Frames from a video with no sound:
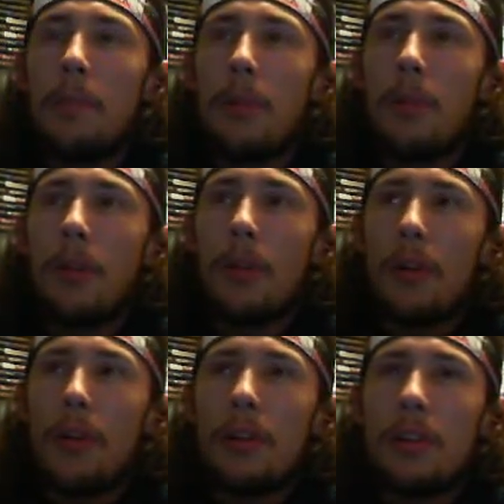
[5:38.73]
I
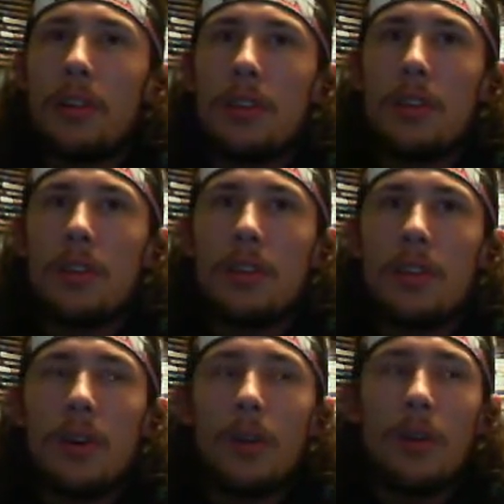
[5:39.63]

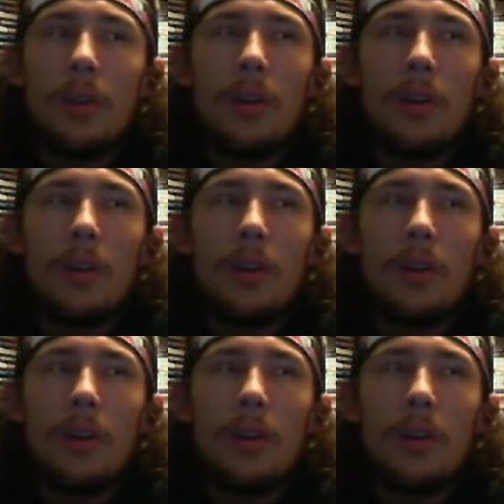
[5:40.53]
don't know.